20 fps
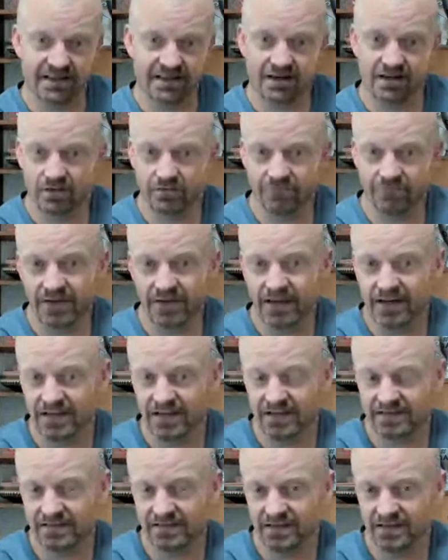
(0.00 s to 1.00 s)
that other fatty
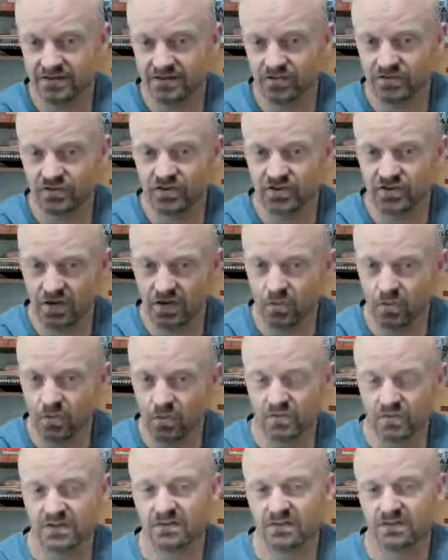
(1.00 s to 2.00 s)
acid esters
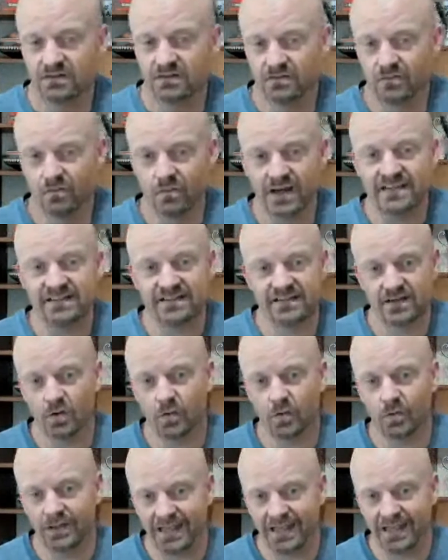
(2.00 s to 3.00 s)
don't.
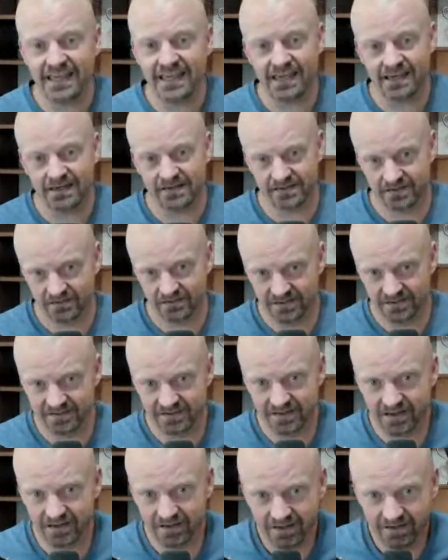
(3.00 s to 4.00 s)
Ricinoleate is
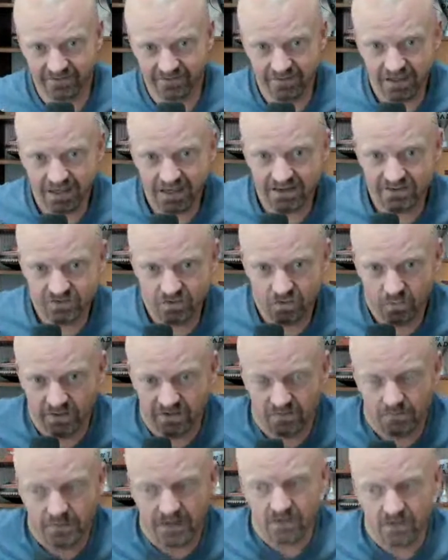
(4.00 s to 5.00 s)
the ester when
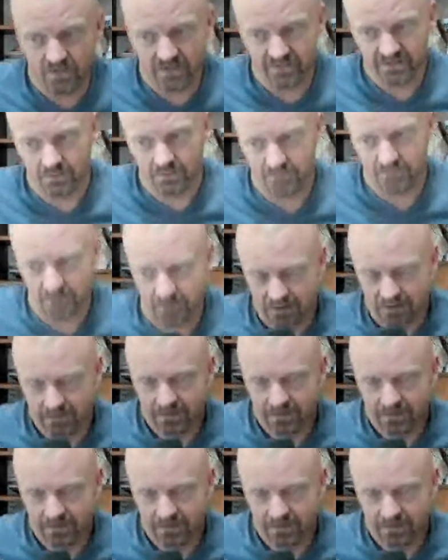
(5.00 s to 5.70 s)
it's bound to something.